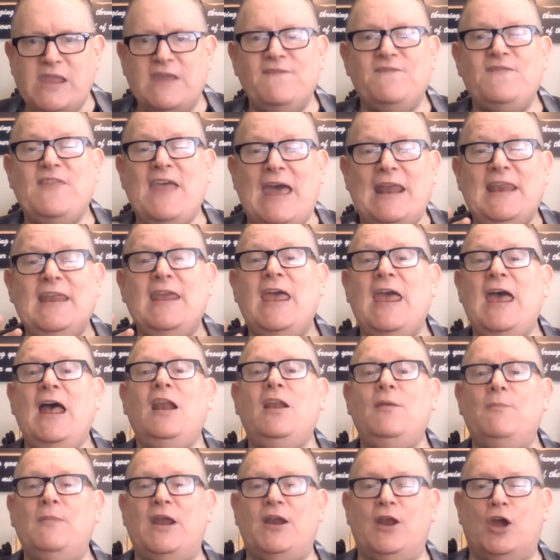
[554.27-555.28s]
that
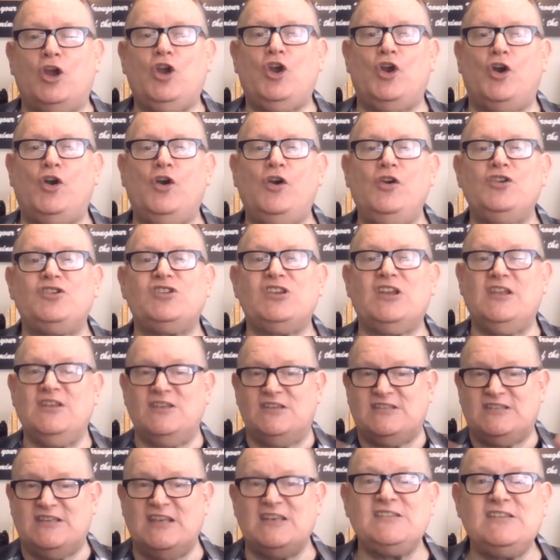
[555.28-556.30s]
element occurs
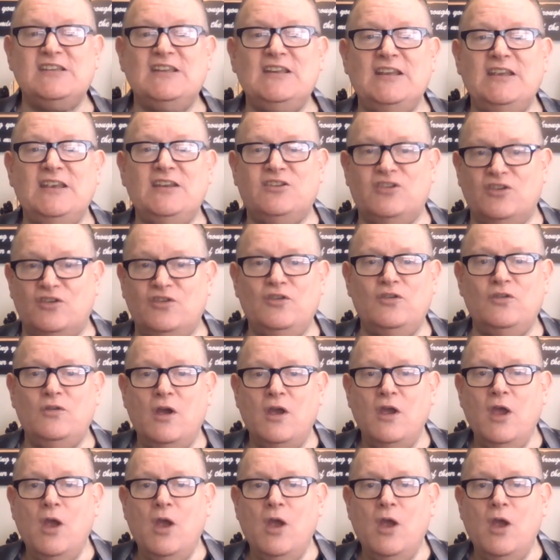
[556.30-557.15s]
consistently too,